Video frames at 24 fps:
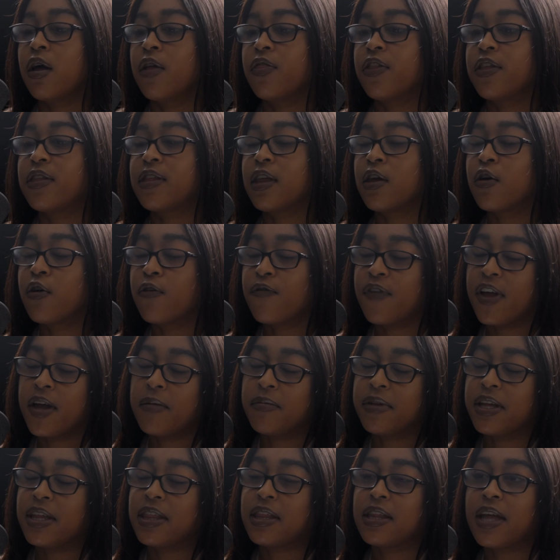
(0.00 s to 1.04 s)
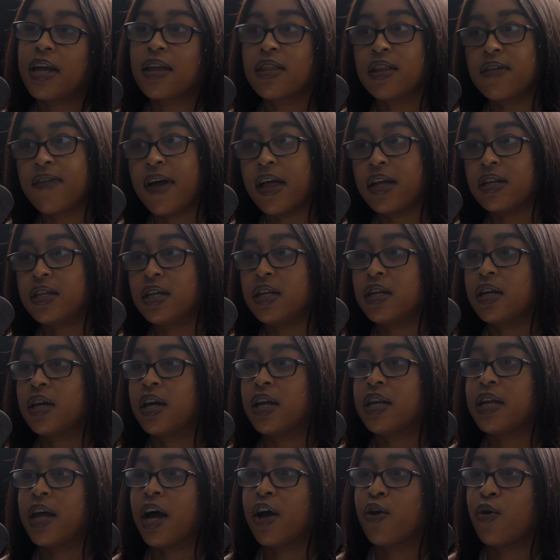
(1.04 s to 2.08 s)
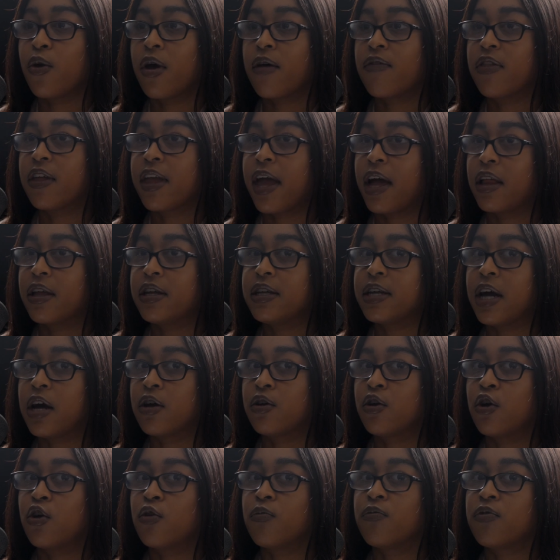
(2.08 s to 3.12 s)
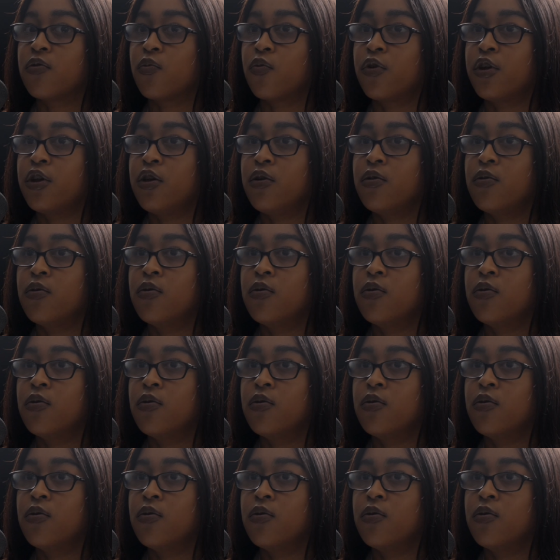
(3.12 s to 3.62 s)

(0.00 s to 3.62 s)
the single families next to Valentina, and now you have the Cali townhomes. What are